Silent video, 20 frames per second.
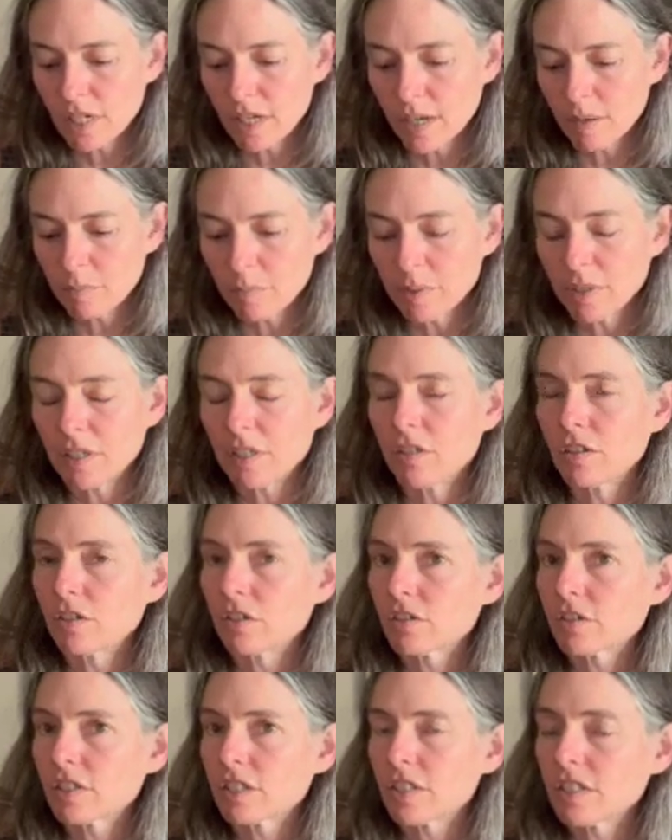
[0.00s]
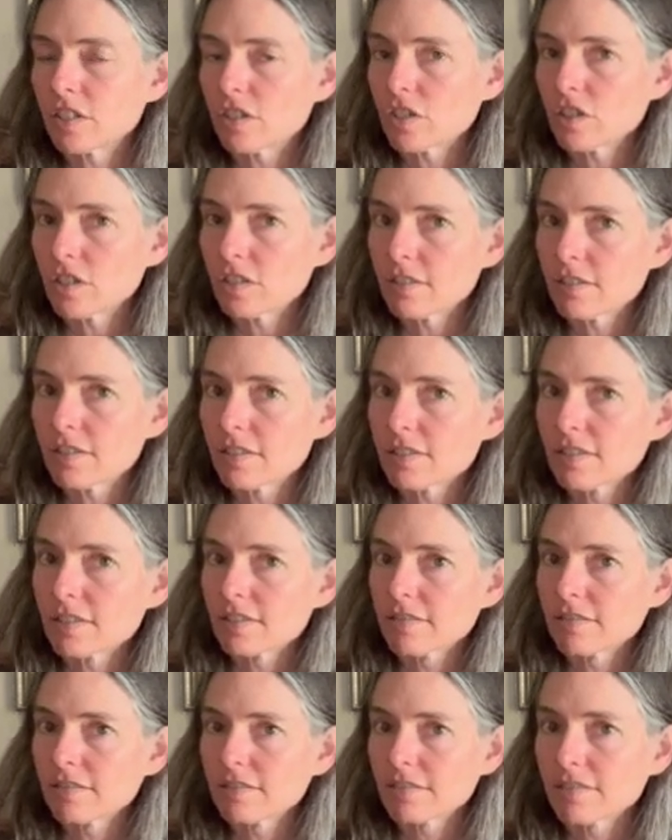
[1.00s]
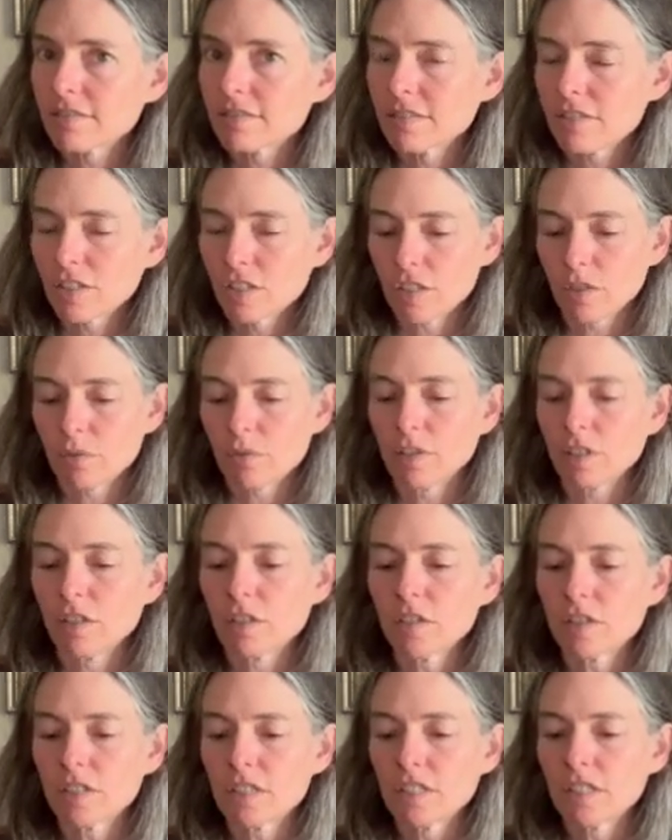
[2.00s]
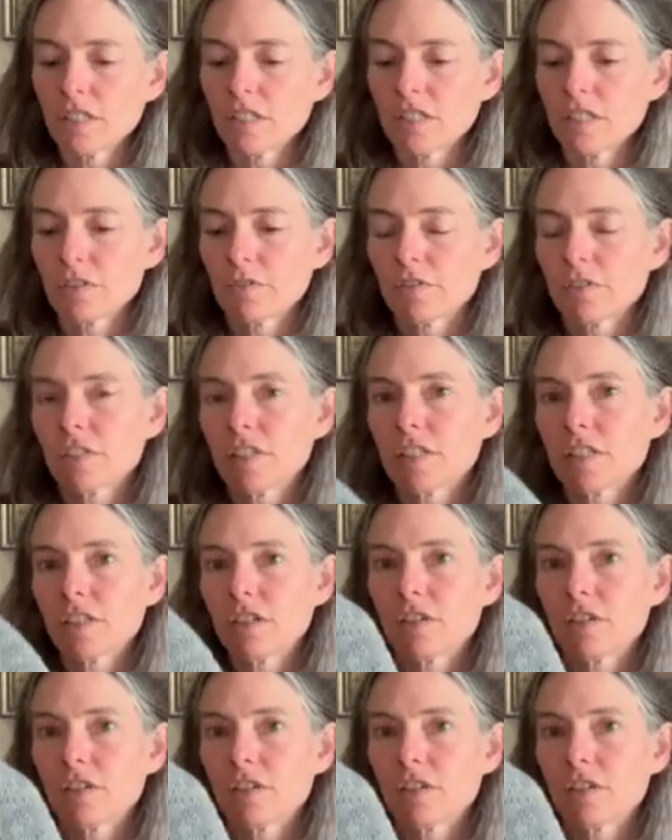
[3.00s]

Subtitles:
up in your stitches. So it looks a little different.